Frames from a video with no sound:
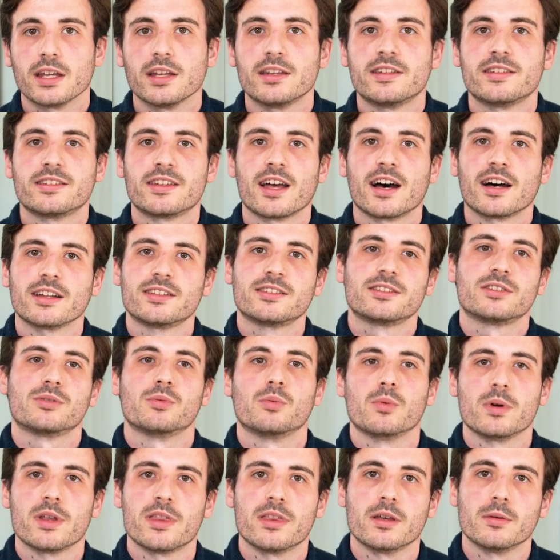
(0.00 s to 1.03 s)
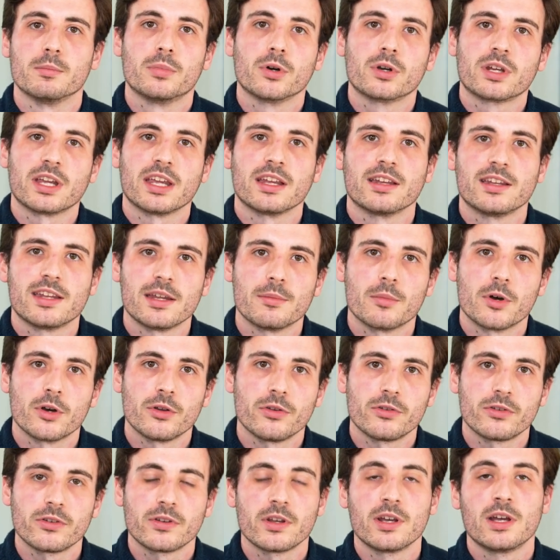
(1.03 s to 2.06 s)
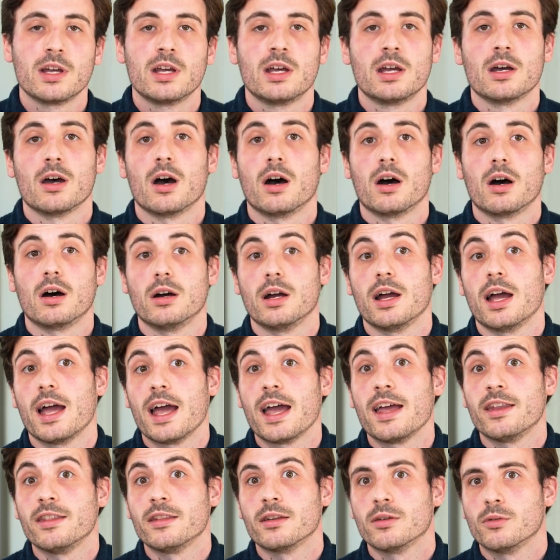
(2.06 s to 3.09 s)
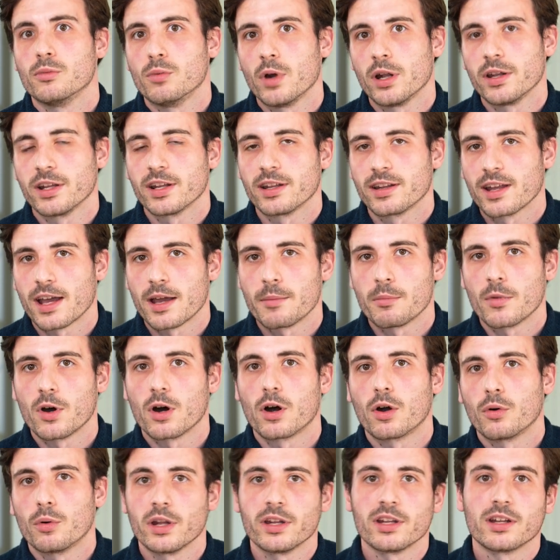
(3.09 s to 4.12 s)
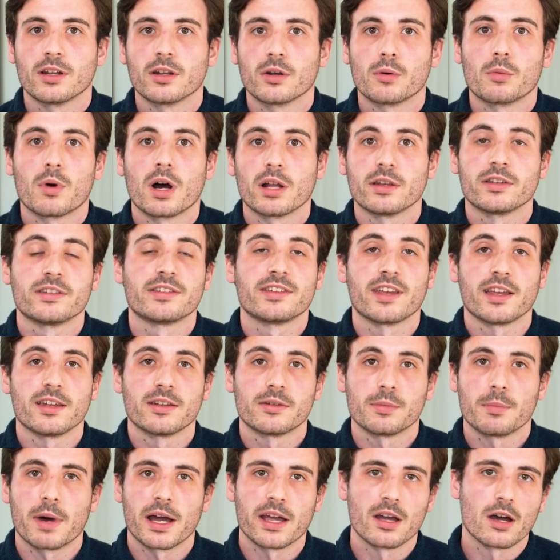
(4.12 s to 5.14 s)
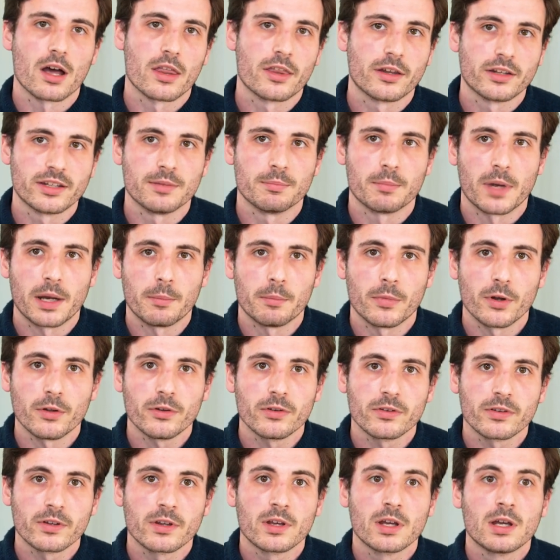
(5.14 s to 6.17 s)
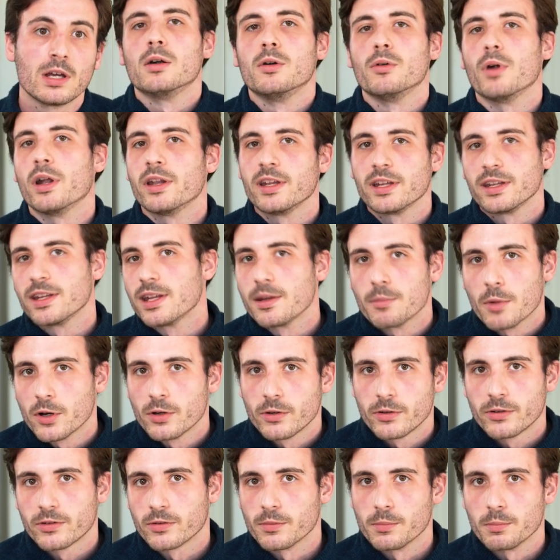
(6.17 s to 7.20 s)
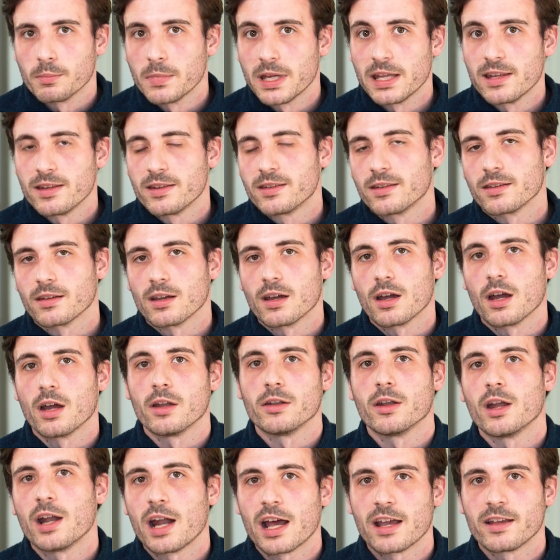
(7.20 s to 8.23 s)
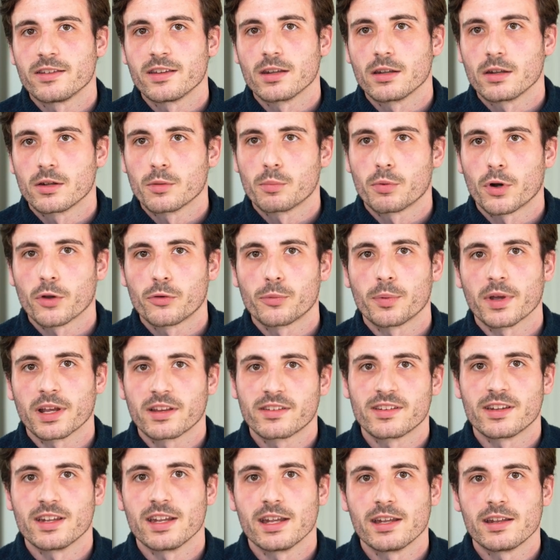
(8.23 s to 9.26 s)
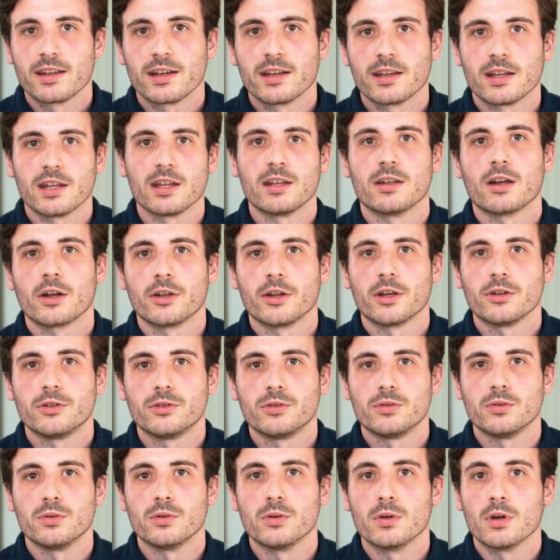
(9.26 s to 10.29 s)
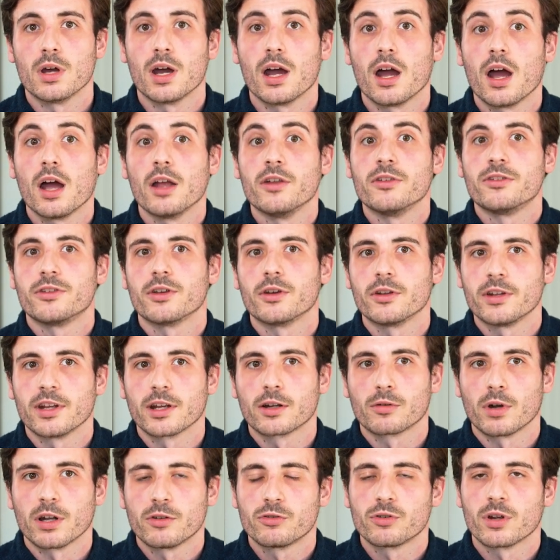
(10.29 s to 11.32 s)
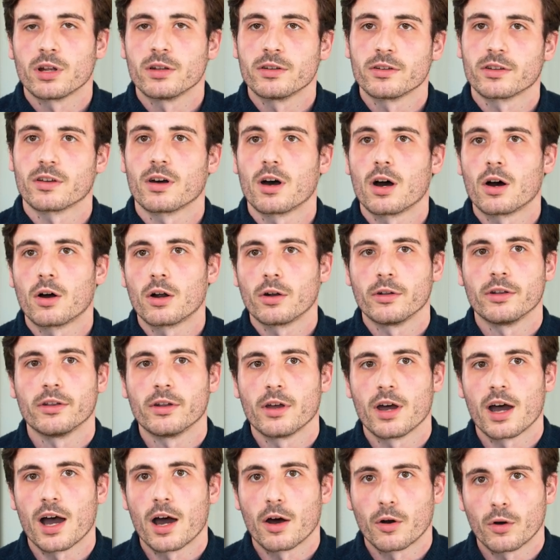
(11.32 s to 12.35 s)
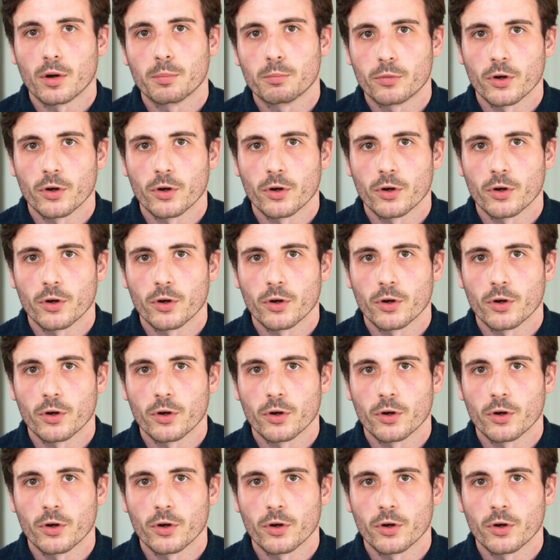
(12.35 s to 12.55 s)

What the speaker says: It starts with booking demos and running them or running the ones sent by other team members. Running demos means analyzing the prospect's need in order to answer the questions on our